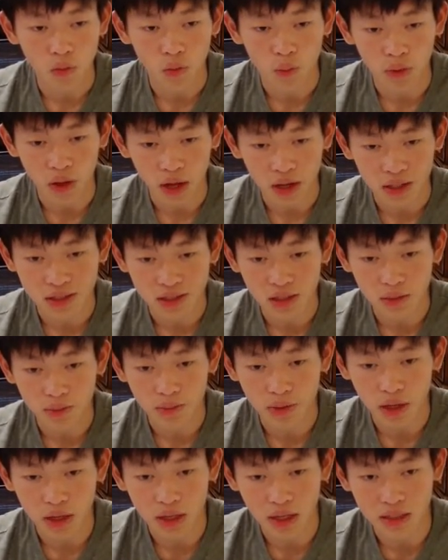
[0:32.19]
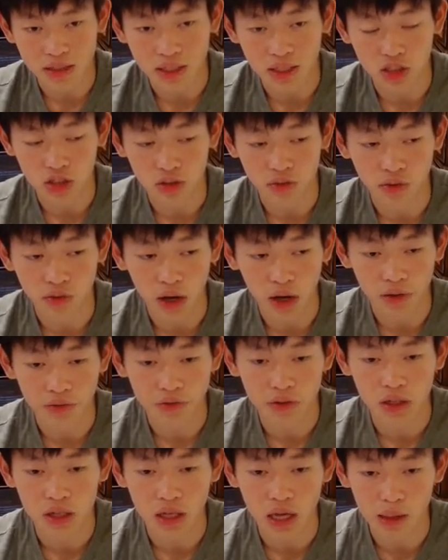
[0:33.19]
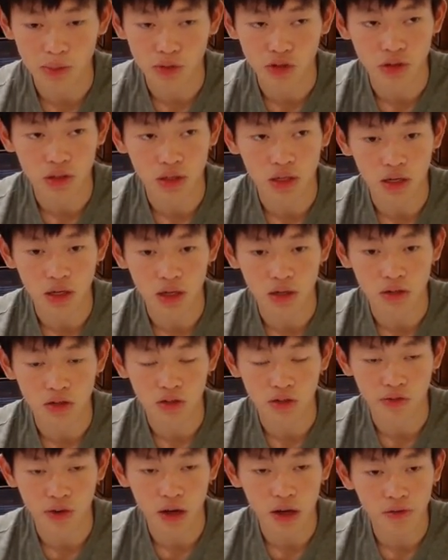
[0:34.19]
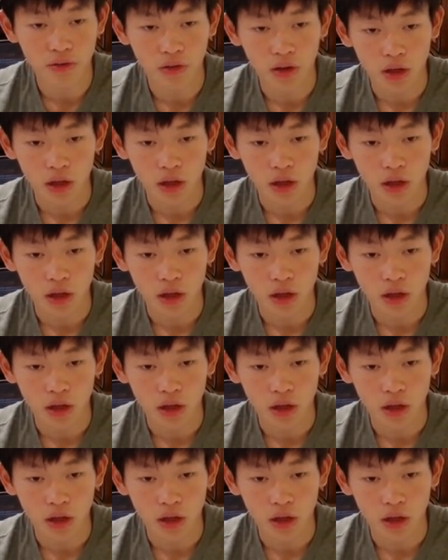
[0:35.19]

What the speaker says: black is going to play knight takes g5, capturing the knight on g5,